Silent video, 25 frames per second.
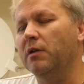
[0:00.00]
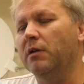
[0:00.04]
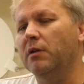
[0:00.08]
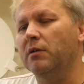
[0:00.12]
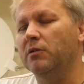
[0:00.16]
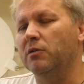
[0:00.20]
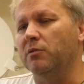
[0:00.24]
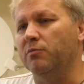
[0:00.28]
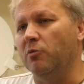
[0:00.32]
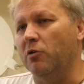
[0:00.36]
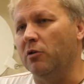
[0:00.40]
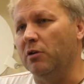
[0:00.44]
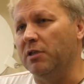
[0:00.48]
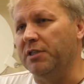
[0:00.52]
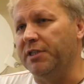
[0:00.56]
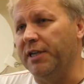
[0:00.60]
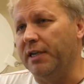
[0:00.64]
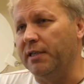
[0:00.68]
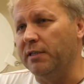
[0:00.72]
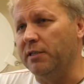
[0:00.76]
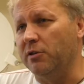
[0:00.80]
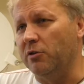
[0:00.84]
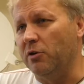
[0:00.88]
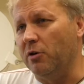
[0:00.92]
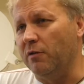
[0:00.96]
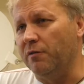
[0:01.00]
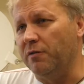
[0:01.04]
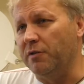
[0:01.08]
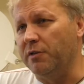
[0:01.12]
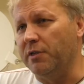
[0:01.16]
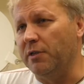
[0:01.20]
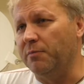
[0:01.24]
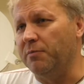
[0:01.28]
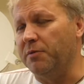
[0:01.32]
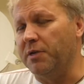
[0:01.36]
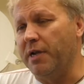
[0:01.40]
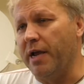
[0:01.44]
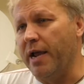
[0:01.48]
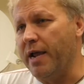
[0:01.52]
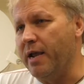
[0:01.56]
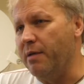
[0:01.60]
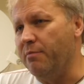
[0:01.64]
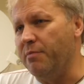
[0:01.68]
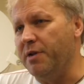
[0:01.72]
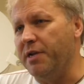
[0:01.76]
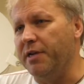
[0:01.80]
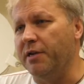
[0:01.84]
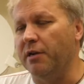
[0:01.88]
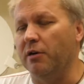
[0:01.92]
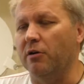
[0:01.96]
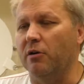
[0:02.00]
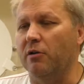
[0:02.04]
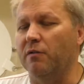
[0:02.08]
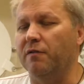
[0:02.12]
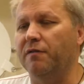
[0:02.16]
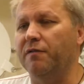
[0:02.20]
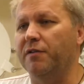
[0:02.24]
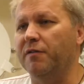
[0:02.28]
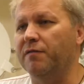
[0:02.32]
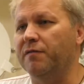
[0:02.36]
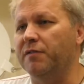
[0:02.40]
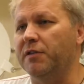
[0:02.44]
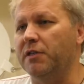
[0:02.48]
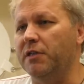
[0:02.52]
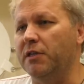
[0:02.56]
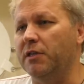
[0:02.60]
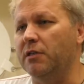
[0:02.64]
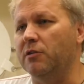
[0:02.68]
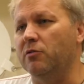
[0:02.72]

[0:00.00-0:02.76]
small sensor of a tip diameter of 50